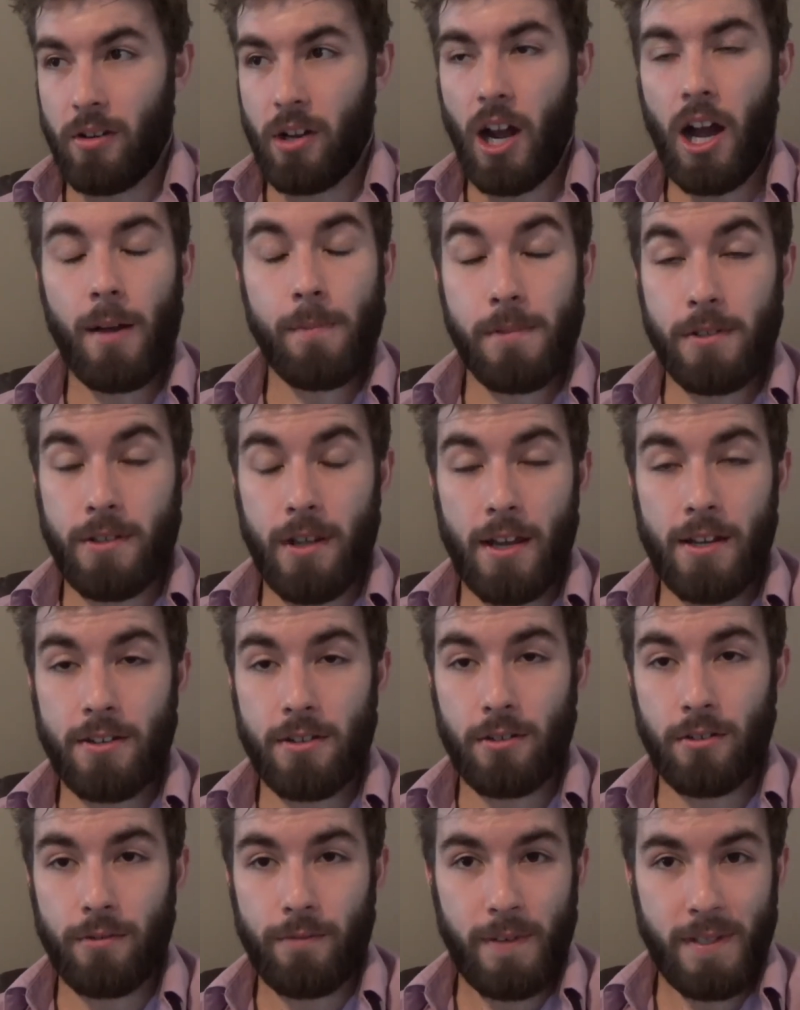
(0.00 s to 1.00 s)

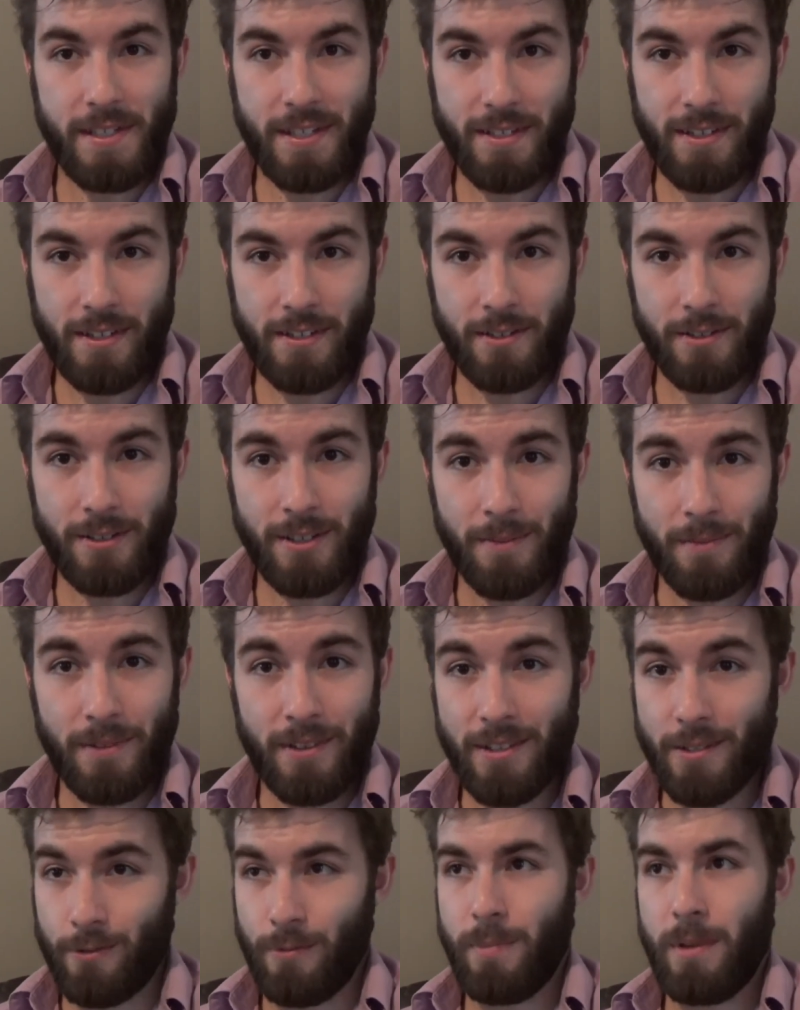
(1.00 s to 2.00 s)
computational physicist or something,
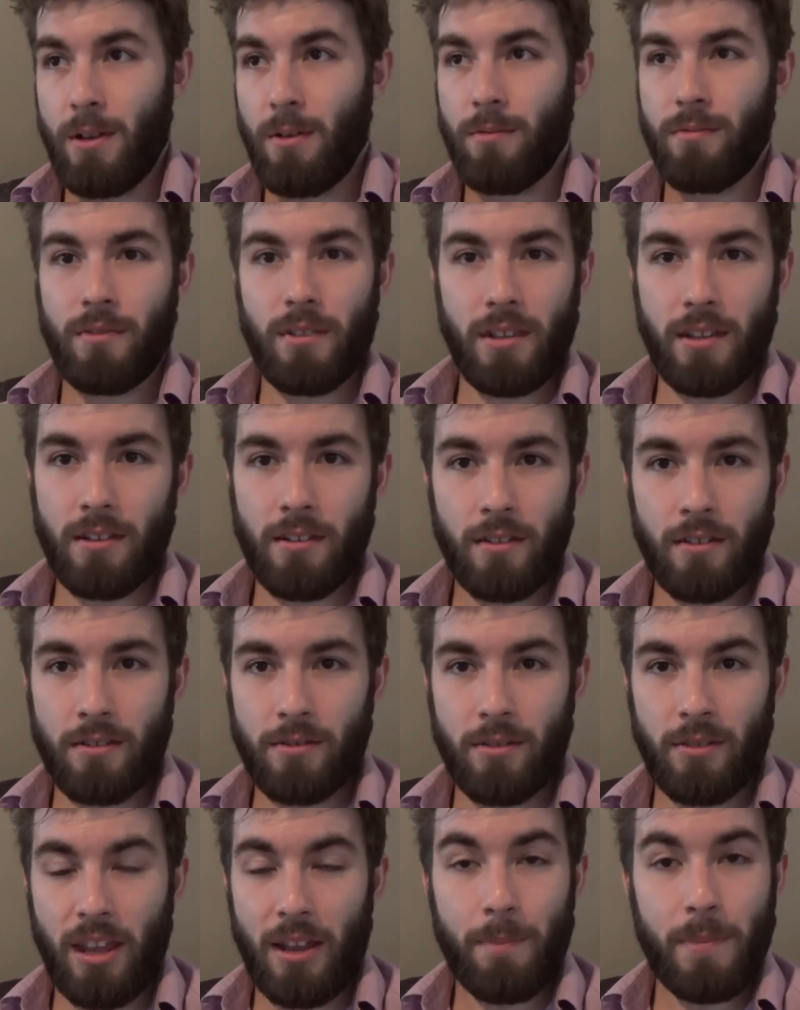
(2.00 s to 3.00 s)
this would be,
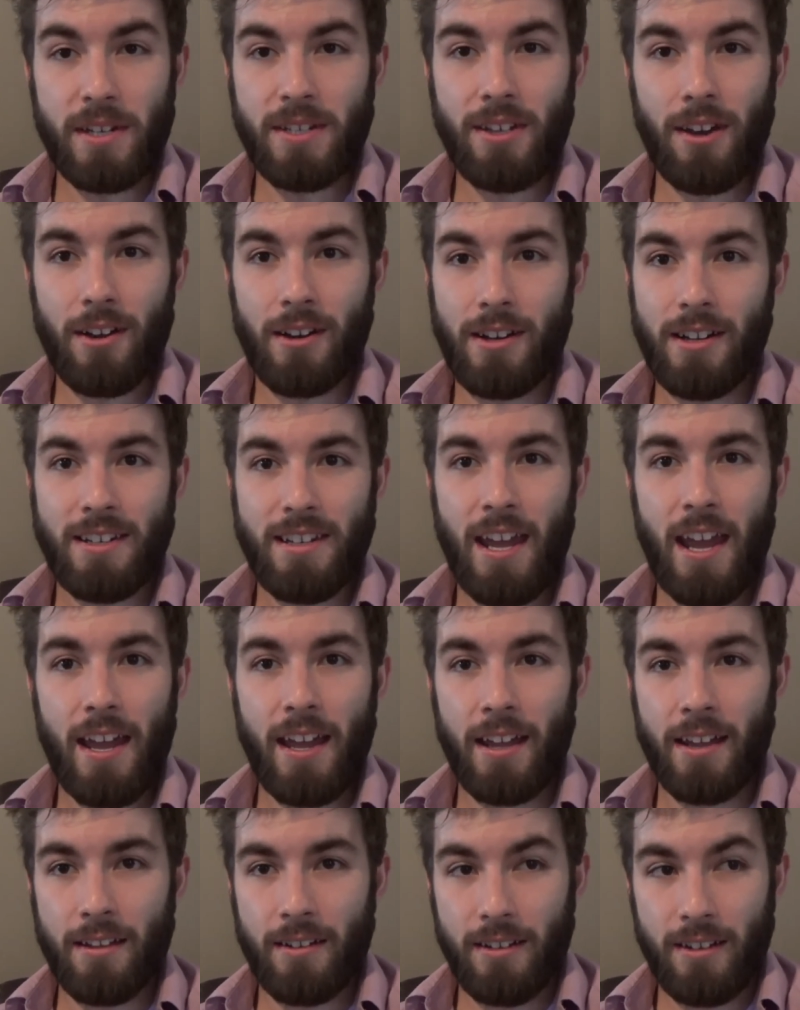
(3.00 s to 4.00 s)
they'd be done in a
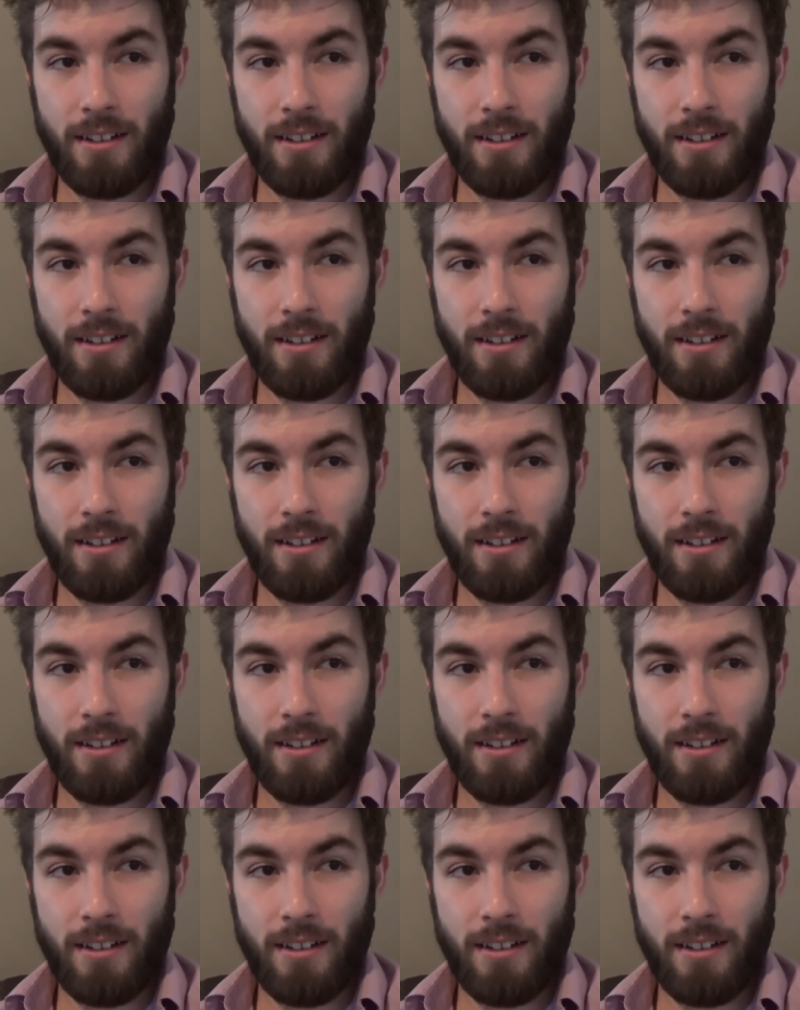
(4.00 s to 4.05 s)
day